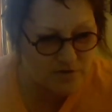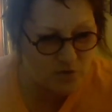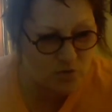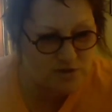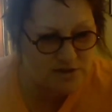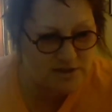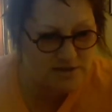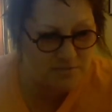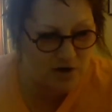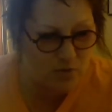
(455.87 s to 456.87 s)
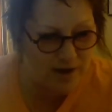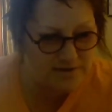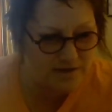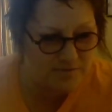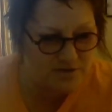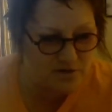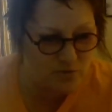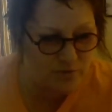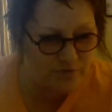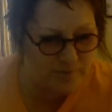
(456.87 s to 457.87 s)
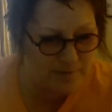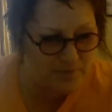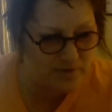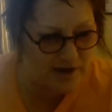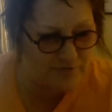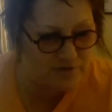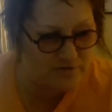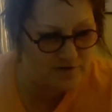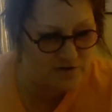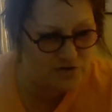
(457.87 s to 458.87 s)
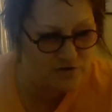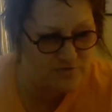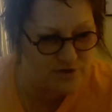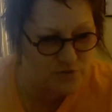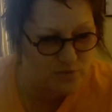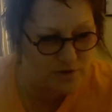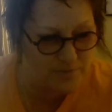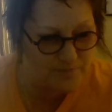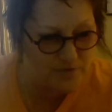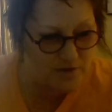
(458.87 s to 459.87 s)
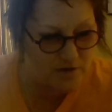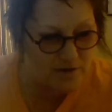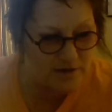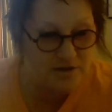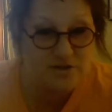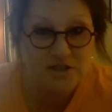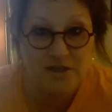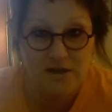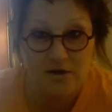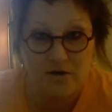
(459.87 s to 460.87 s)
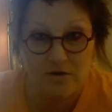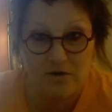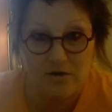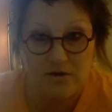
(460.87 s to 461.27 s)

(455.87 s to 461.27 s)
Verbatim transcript: Lord says in my quiet time, he said, there were a few people left in the villages of Israel until